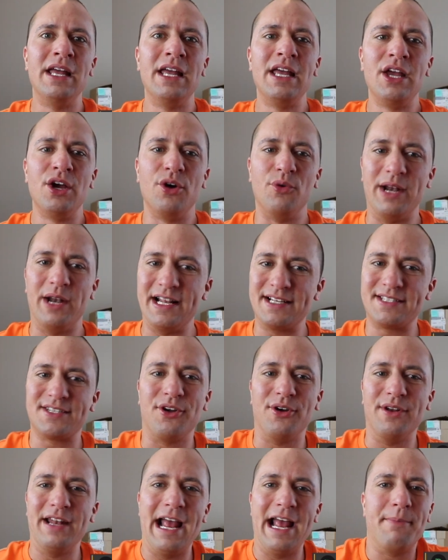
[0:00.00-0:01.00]
when I
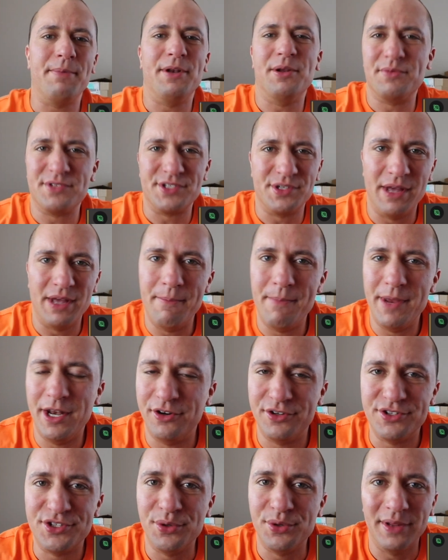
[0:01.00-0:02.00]
saw it happen, I was a minute
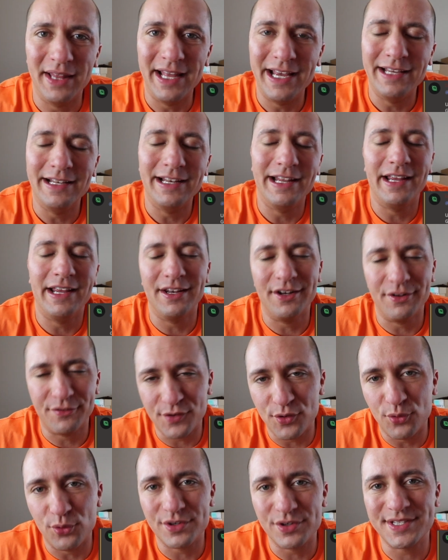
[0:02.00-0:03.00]
or two late, and of
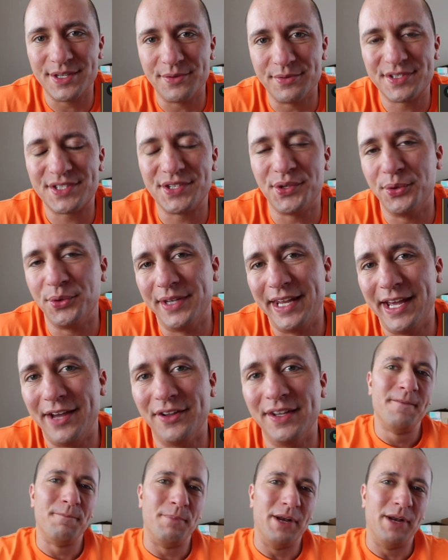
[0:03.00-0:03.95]
course it was sold out.